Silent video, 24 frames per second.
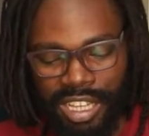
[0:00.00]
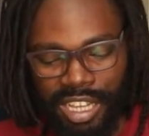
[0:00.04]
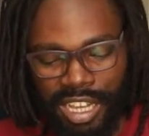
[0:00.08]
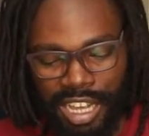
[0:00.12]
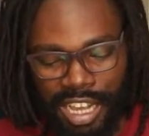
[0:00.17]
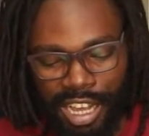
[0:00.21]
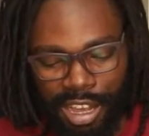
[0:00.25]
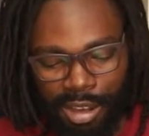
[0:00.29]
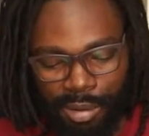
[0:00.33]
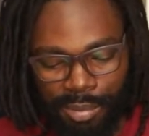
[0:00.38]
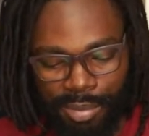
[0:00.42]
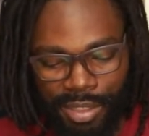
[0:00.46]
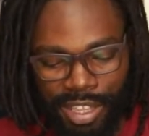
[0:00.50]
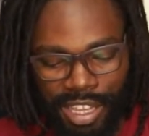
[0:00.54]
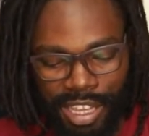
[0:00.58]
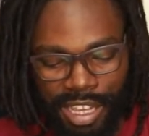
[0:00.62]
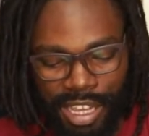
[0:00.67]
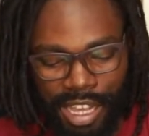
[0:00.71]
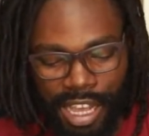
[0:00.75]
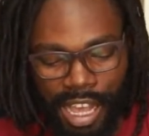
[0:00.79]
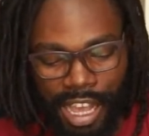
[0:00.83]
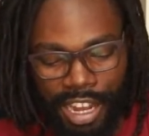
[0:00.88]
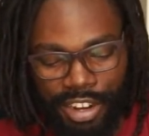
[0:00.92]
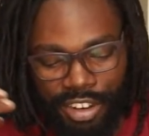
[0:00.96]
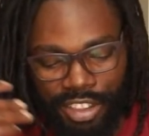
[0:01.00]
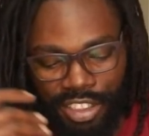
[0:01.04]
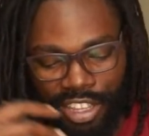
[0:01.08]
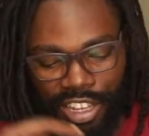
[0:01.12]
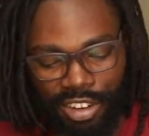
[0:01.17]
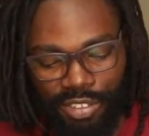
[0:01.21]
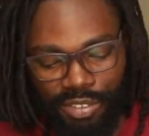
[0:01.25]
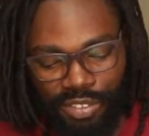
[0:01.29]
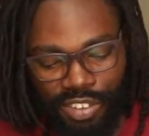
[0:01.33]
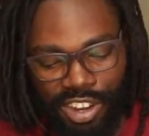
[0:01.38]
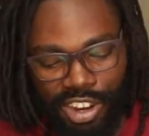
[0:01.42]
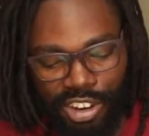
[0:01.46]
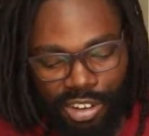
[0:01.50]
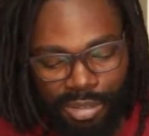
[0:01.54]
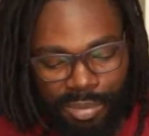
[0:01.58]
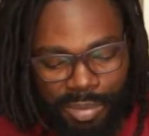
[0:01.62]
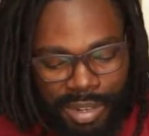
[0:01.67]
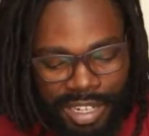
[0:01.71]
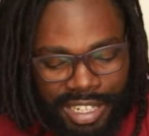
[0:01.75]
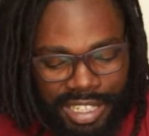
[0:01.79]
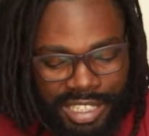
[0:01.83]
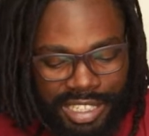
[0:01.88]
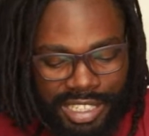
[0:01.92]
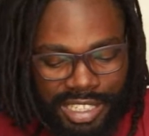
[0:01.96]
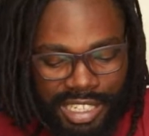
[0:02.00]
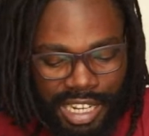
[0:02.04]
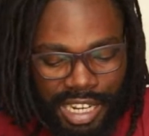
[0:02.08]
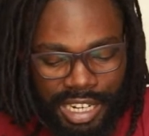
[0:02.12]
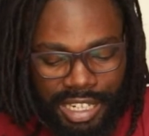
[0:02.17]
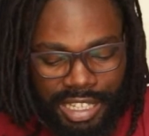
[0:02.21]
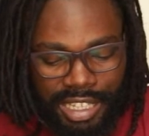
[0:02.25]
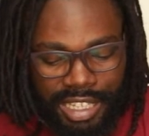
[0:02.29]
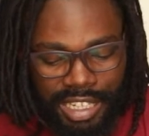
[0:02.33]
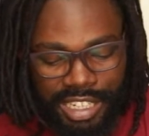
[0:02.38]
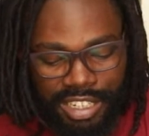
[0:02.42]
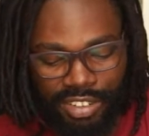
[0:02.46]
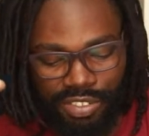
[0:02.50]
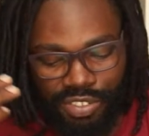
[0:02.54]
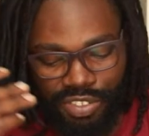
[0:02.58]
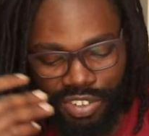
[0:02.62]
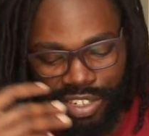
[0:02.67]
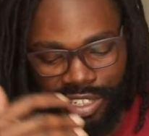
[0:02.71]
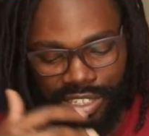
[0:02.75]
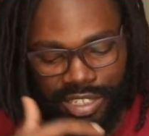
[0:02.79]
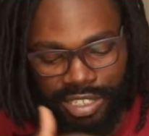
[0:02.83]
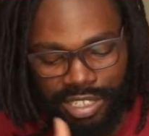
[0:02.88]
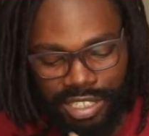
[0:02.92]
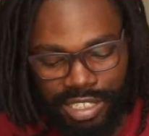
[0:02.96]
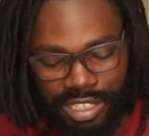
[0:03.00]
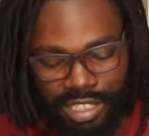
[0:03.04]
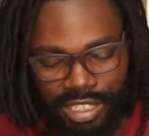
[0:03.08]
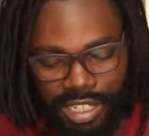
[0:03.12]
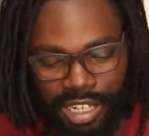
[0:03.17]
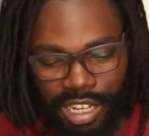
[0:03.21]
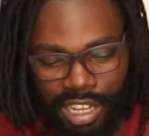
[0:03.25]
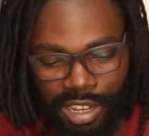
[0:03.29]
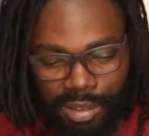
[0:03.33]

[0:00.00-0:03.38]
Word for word: the environment and the different